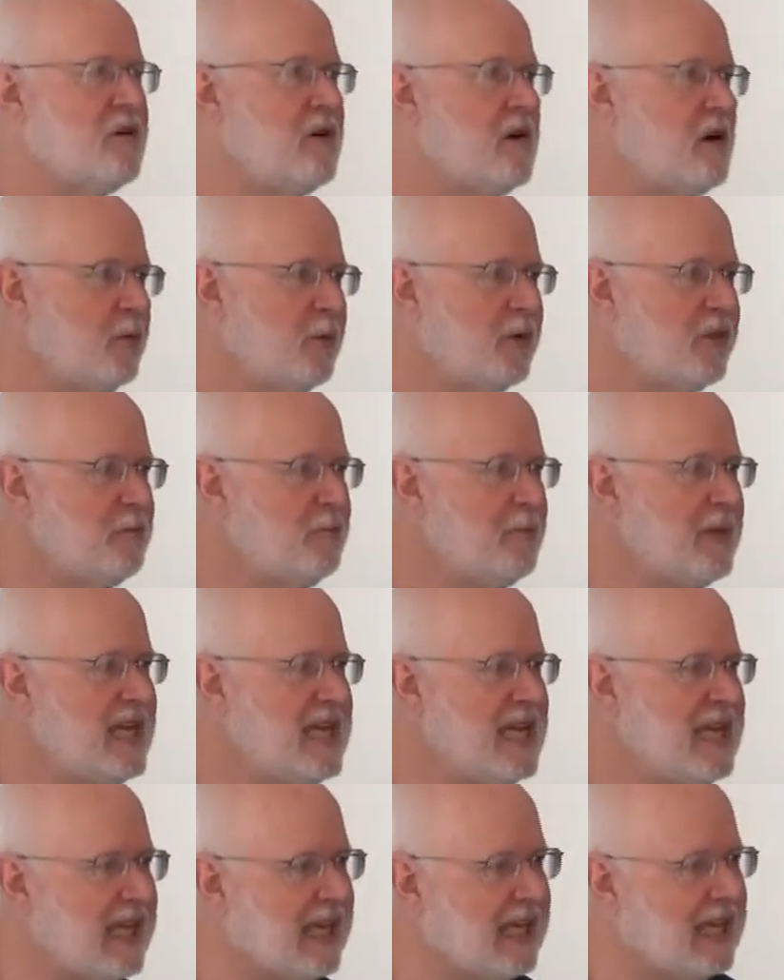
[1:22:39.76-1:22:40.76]
wrong with me?
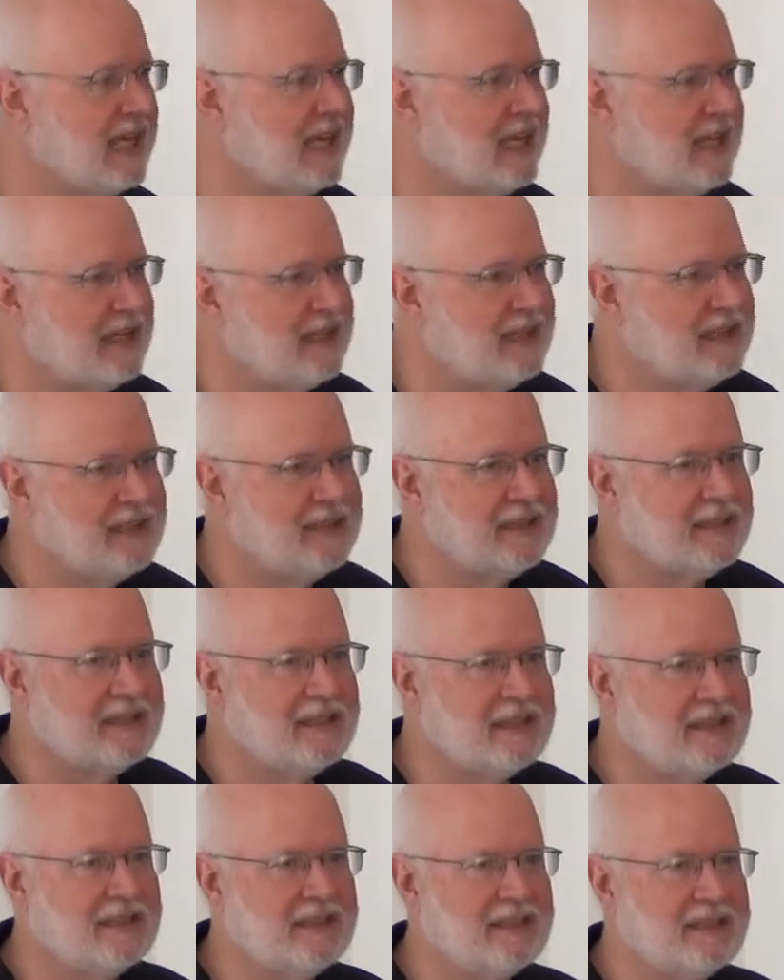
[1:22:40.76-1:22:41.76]

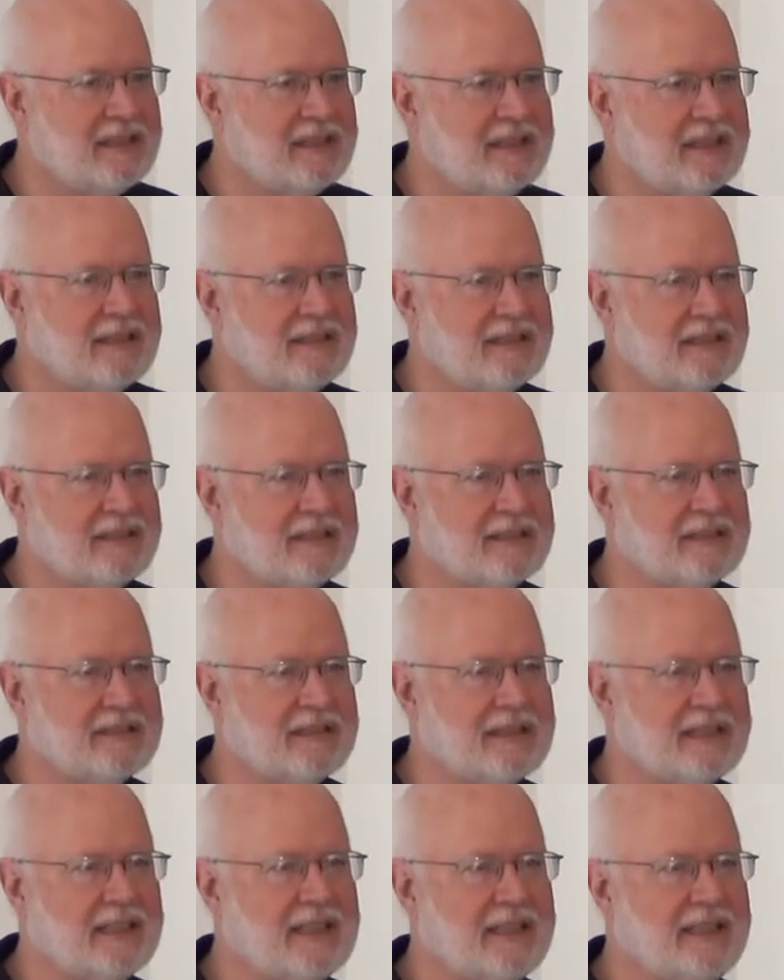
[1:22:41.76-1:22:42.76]
Yeah.
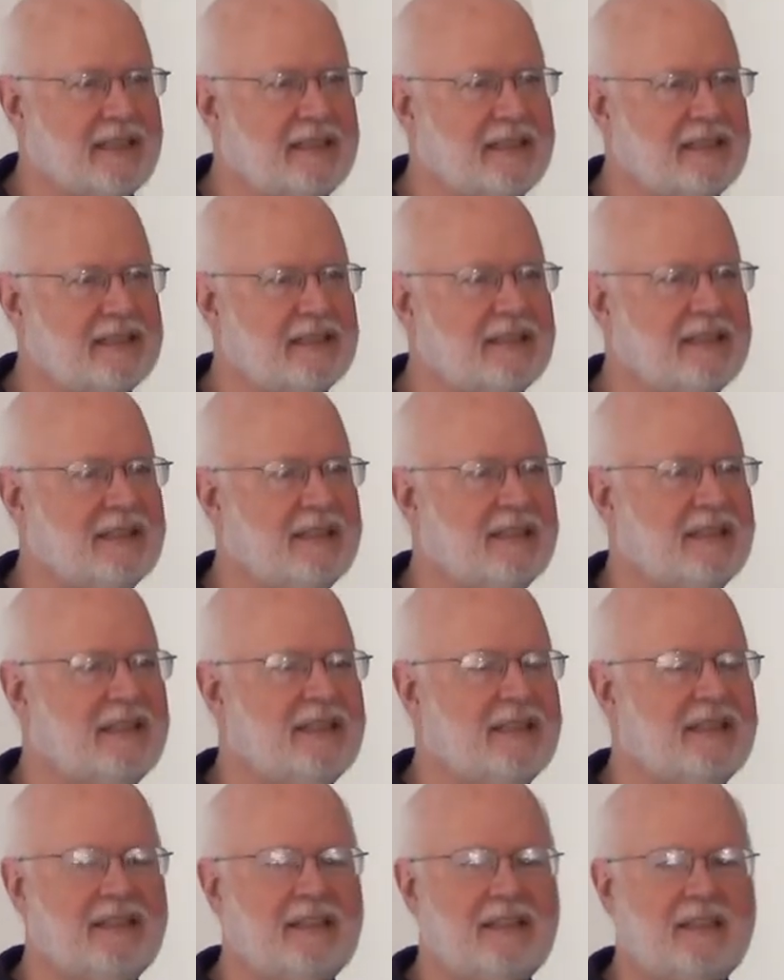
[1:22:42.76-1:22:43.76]
Okay. All
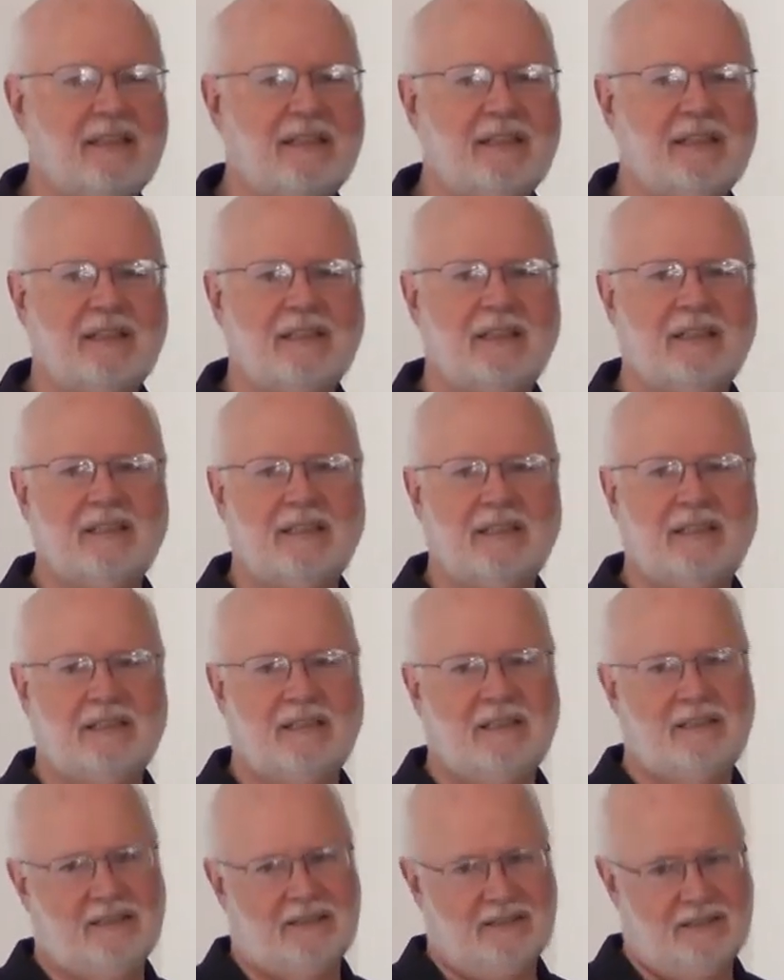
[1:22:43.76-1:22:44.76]
those magazines.
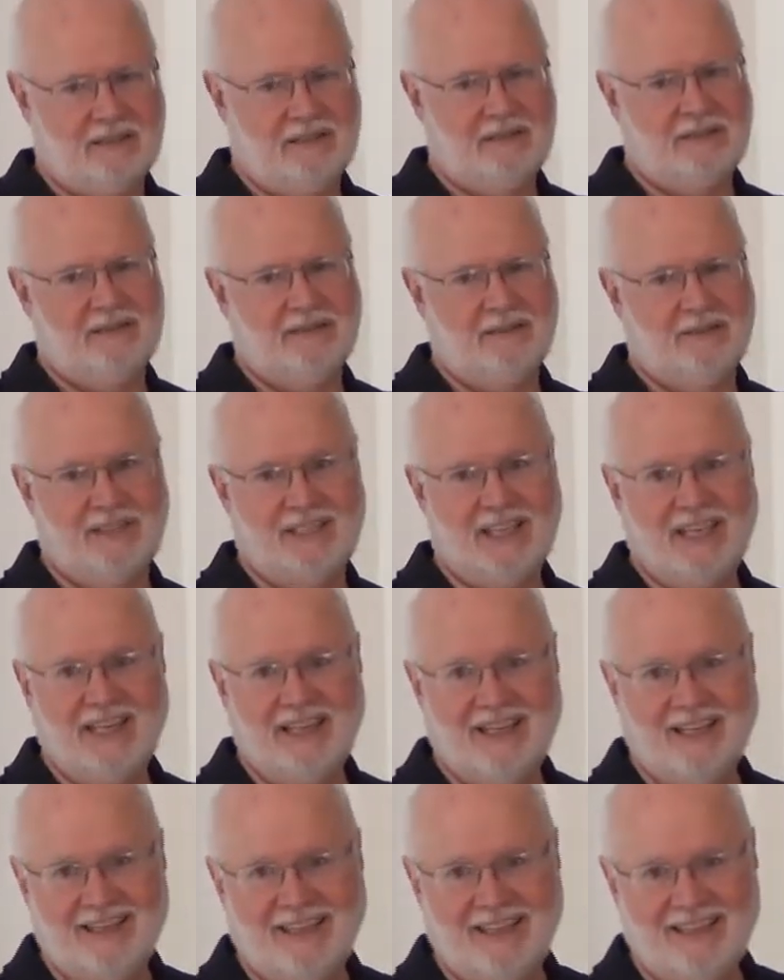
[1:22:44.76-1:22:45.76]
What's
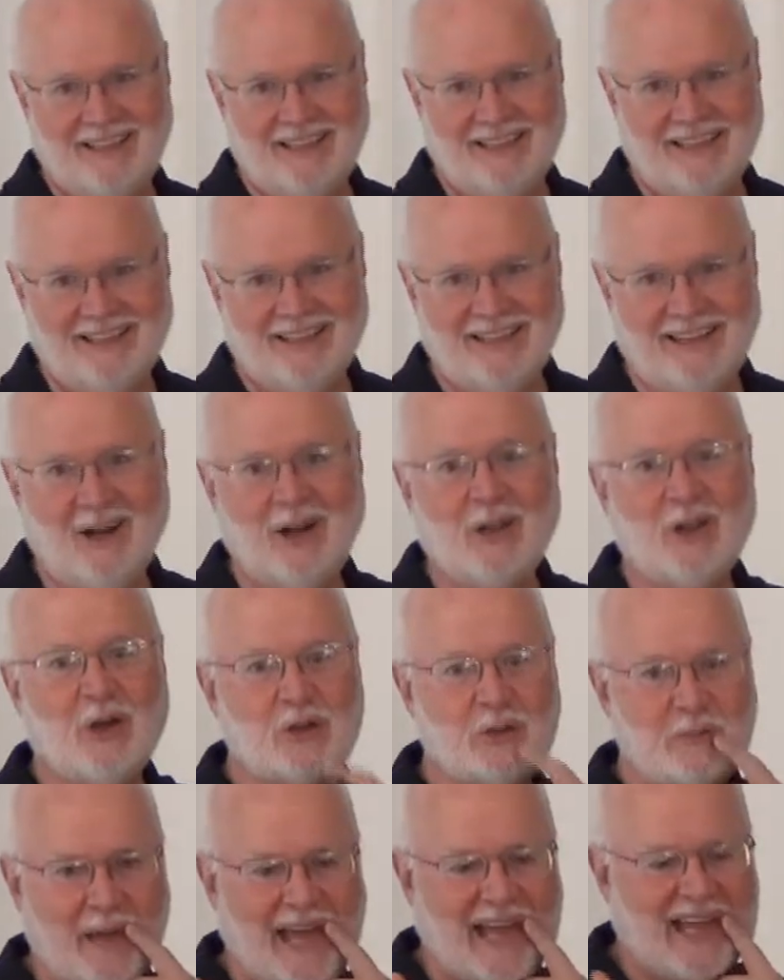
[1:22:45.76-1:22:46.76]
that? All those,
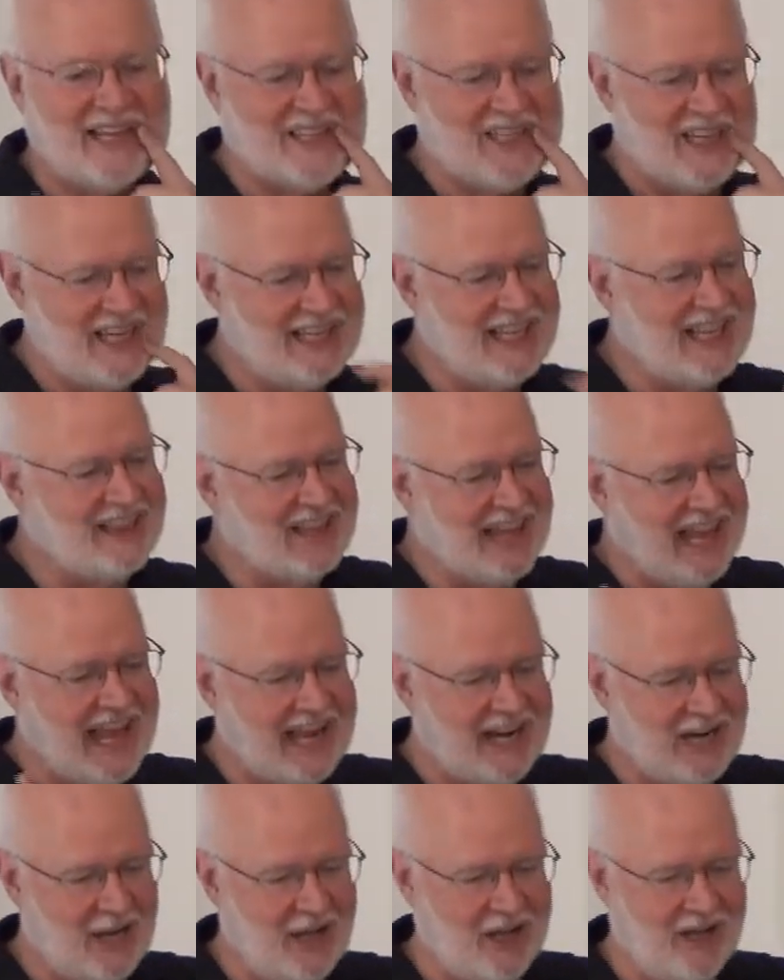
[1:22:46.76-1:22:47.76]
All those magazines. Yeah, the
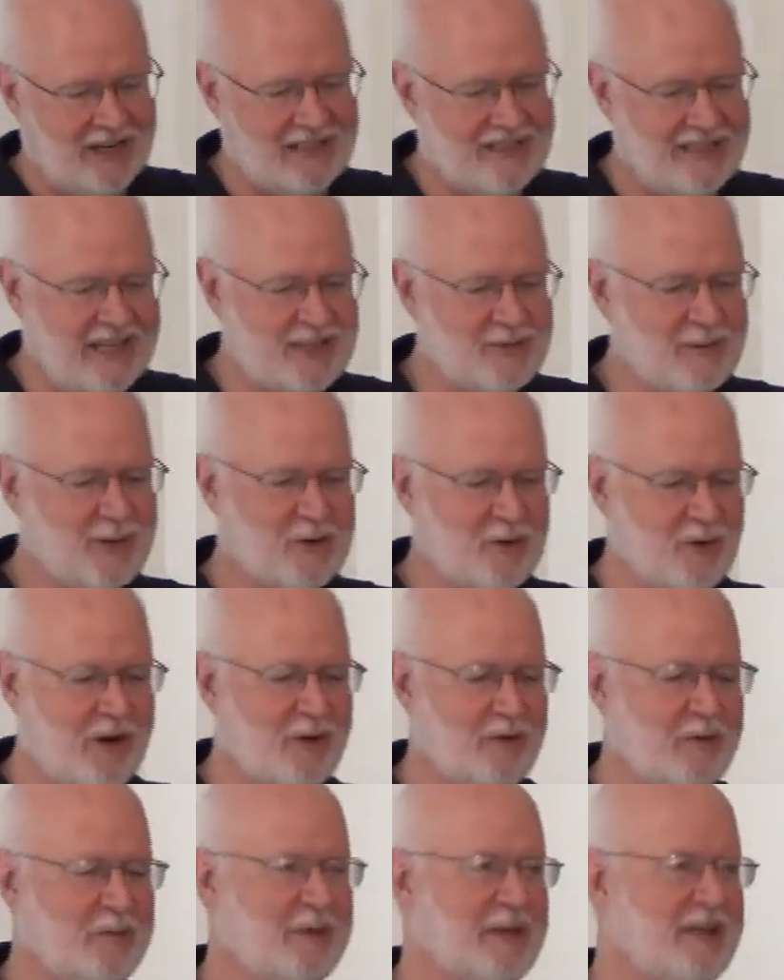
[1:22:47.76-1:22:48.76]
catalogs. That's what's
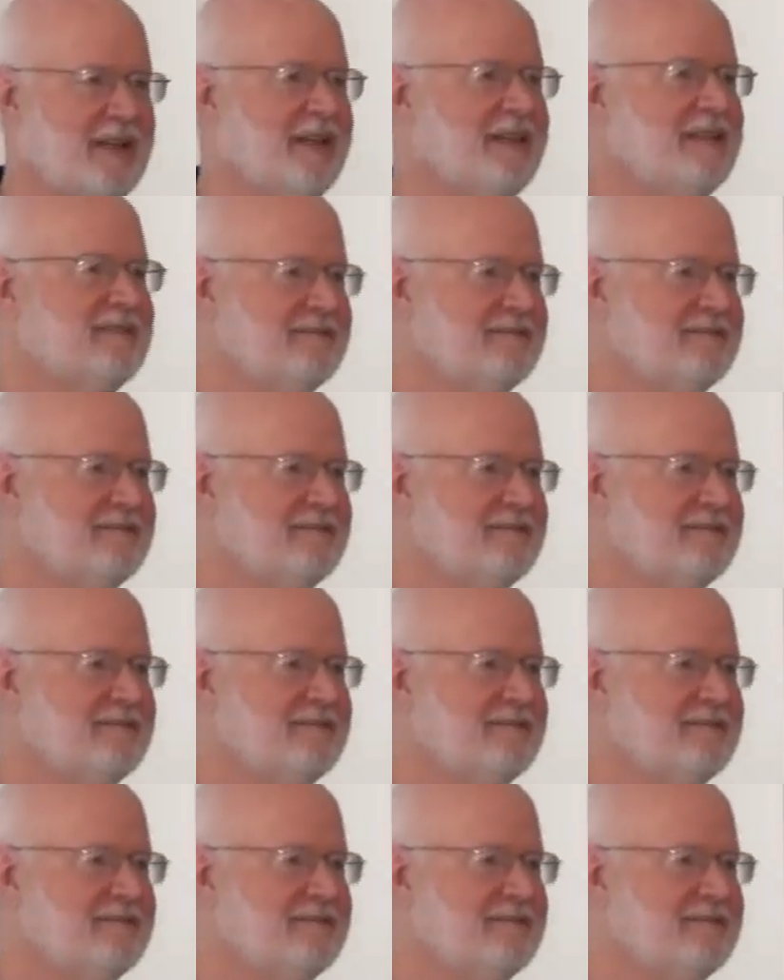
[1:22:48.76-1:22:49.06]
wrong with me.